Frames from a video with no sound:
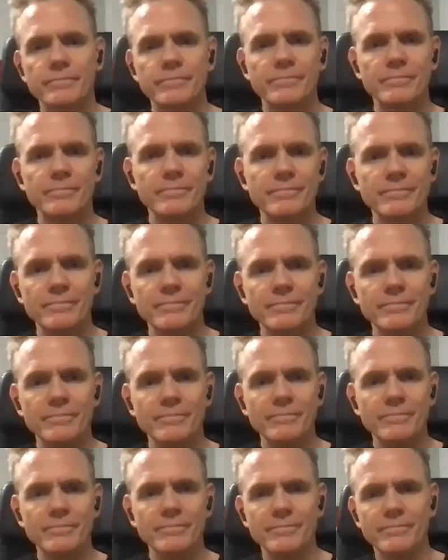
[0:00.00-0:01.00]

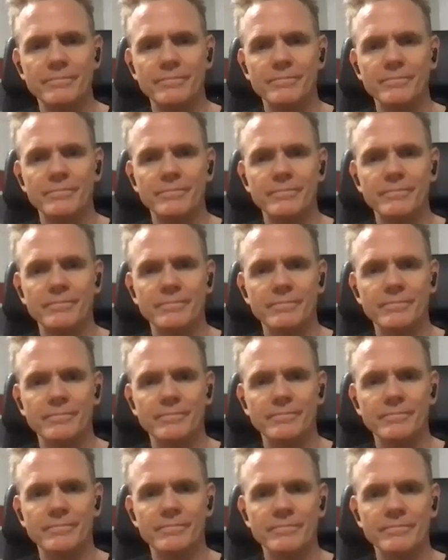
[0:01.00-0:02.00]

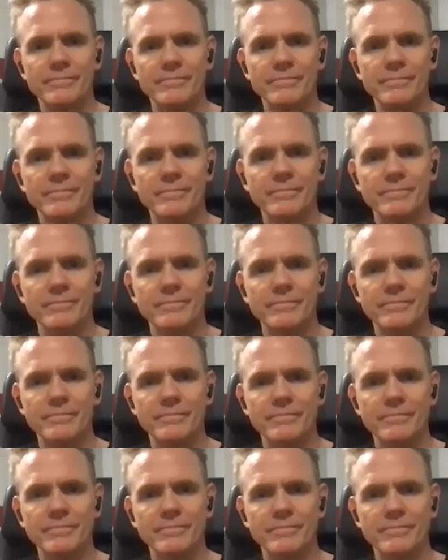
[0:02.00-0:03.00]

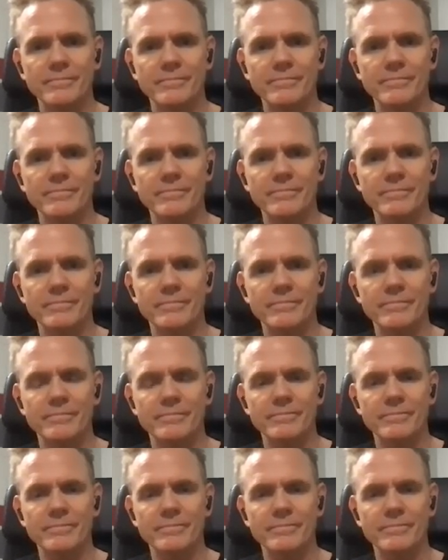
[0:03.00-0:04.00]

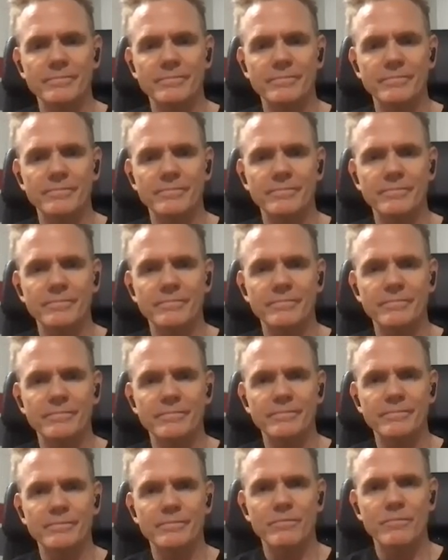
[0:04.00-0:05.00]

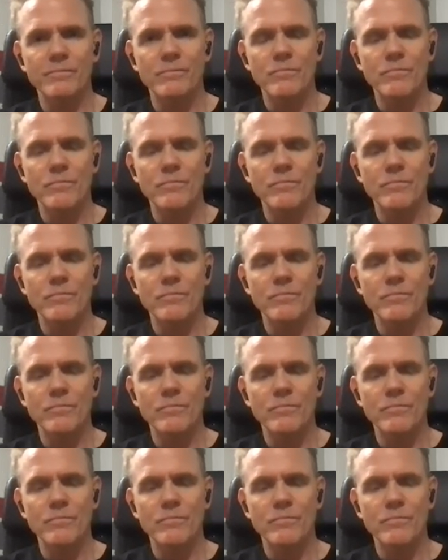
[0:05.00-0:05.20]
No words are spoken by the person on screen.